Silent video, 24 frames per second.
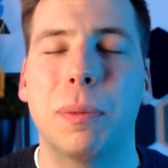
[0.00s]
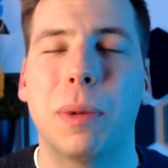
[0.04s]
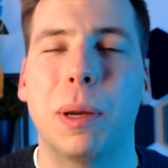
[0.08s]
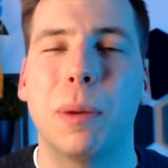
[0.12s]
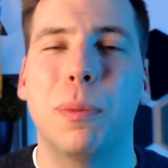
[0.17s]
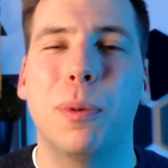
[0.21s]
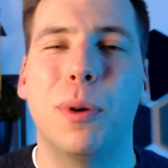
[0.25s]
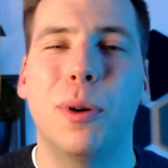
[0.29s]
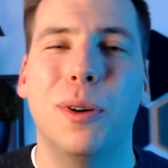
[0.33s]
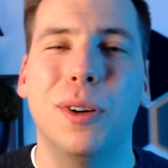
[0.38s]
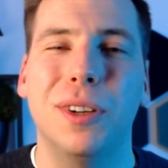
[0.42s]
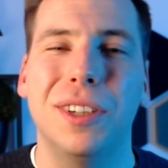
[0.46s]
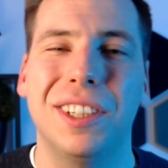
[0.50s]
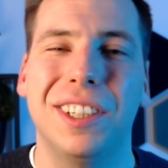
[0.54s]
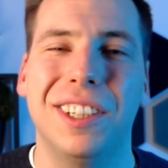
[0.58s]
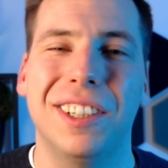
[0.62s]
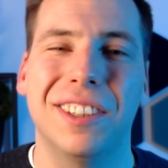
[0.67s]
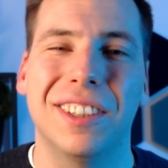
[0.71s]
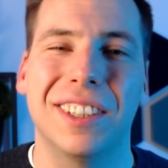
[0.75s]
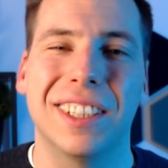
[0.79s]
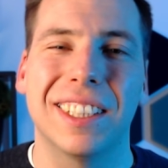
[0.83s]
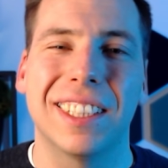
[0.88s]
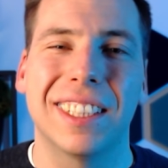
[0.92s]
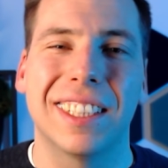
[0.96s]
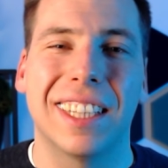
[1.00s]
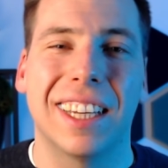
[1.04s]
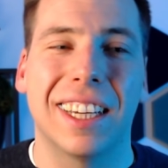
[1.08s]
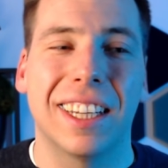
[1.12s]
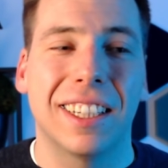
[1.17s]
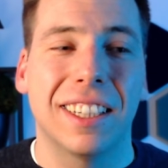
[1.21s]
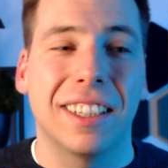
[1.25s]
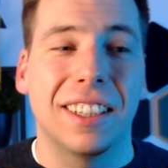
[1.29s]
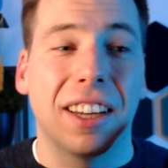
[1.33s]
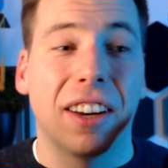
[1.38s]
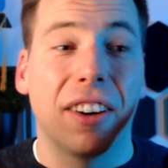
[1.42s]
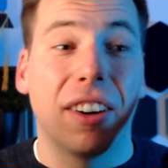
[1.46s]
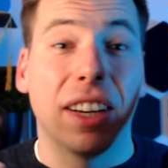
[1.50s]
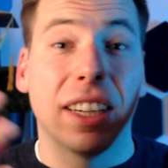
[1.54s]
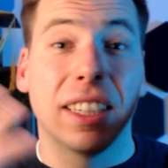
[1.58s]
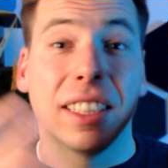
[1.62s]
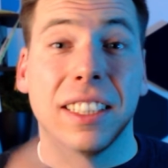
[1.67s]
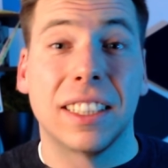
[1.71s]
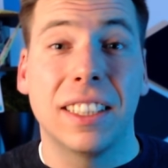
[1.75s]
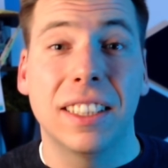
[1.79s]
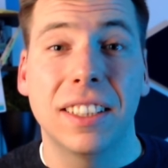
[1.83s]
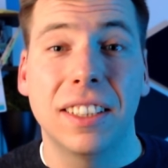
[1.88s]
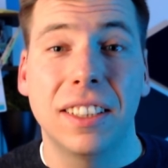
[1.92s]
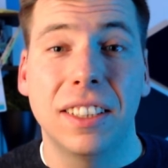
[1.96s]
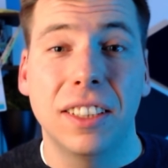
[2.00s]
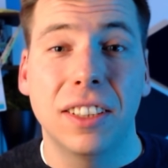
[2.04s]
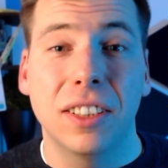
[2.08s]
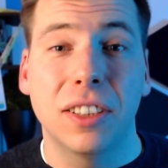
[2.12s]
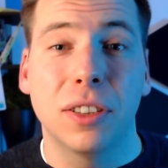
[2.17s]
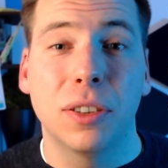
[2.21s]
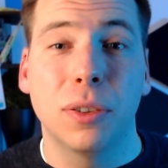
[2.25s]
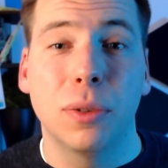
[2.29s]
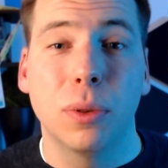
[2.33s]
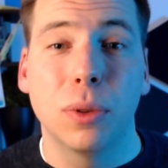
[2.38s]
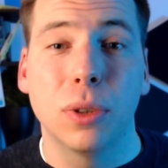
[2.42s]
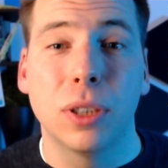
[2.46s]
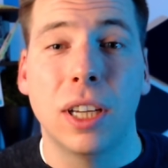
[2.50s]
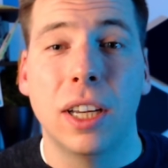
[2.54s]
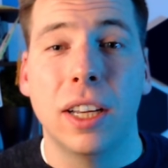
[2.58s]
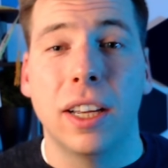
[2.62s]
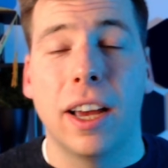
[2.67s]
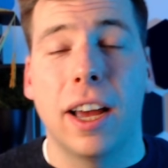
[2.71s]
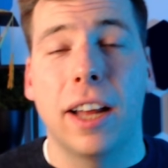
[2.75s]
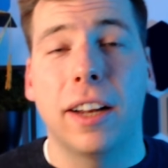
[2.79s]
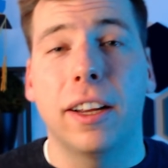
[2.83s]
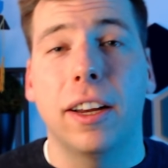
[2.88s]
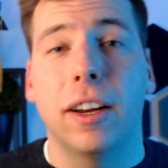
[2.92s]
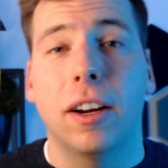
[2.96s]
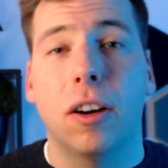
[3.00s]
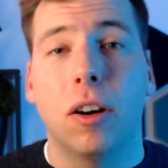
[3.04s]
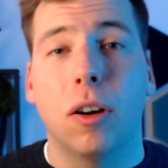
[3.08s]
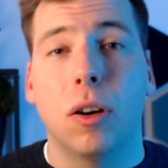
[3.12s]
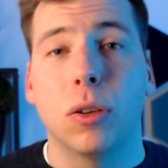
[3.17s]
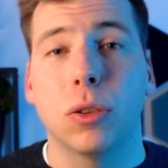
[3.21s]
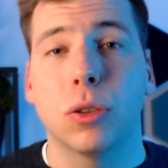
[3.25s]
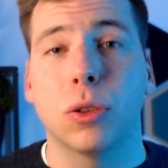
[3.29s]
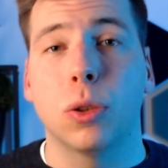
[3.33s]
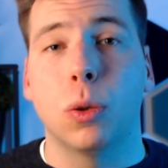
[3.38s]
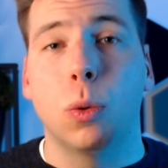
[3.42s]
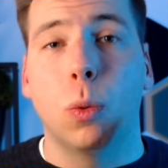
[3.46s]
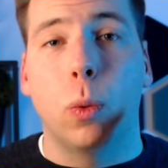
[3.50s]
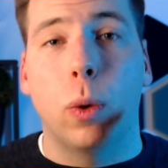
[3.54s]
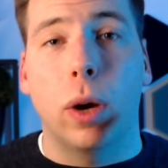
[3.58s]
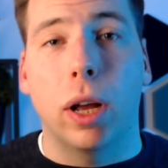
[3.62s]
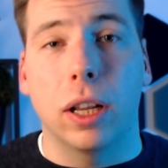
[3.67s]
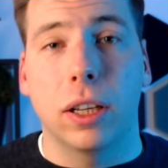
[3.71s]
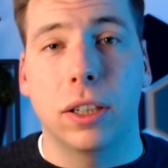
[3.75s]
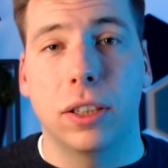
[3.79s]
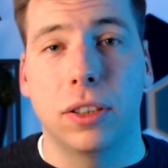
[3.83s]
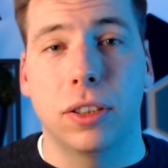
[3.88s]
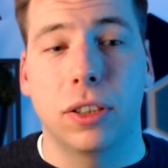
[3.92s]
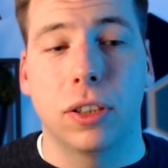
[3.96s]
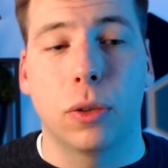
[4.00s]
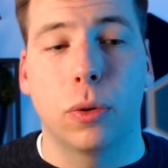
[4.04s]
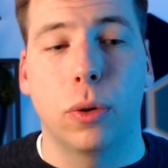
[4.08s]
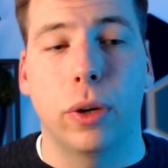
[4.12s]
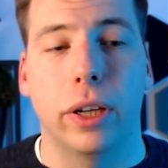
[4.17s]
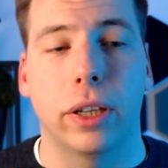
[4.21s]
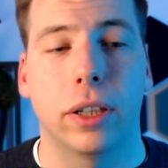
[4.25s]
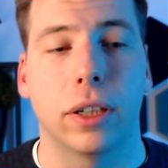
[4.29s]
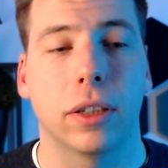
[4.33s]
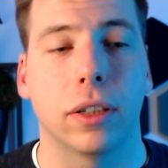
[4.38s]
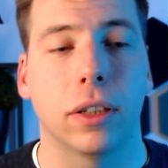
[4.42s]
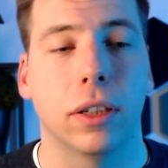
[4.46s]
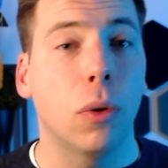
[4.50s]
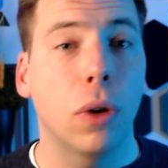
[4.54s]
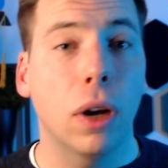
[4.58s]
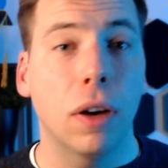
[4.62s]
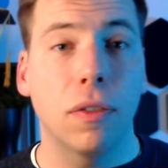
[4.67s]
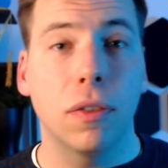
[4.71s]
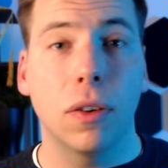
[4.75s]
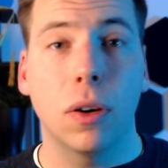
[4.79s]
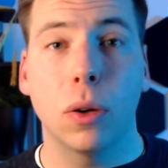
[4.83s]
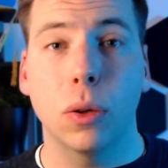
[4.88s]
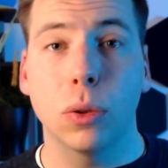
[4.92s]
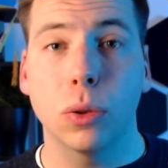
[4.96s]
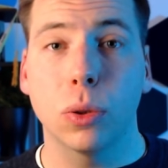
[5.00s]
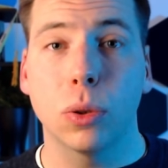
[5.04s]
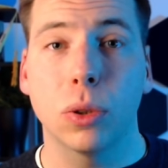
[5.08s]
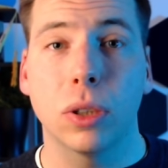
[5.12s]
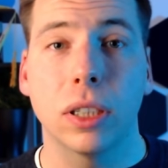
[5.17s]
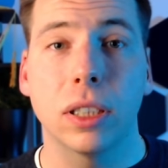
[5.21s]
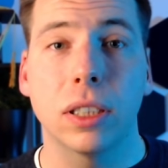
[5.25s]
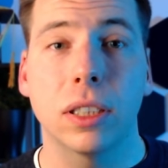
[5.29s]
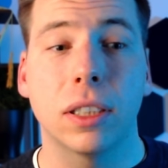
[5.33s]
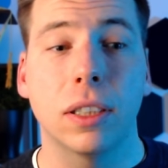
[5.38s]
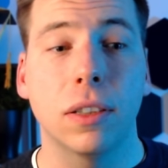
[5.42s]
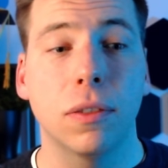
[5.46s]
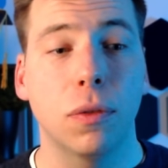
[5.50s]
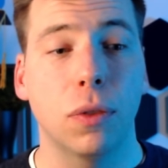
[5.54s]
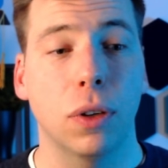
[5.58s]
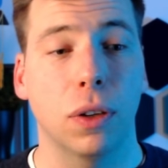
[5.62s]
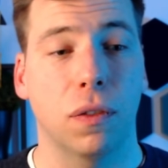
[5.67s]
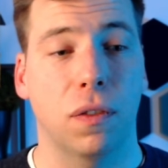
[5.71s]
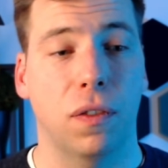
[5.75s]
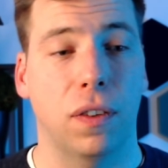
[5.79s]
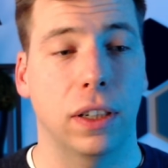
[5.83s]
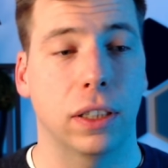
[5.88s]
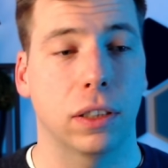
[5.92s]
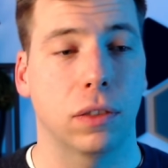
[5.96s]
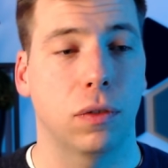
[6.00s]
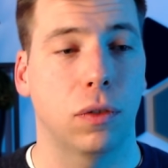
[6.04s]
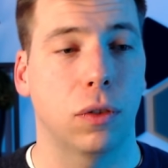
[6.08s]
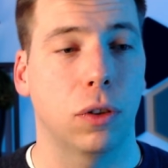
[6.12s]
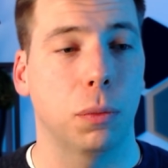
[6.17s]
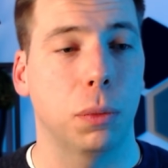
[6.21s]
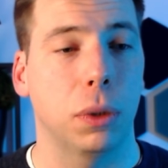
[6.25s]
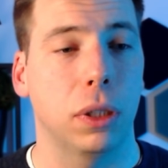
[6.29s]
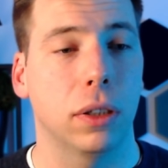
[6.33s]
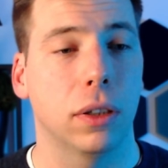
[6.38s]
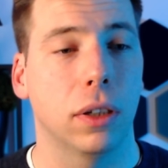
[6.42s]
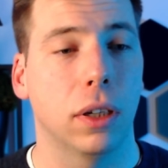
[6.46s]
my point here is that there exist these tools and they are also well integrated. Rough also does different things for me.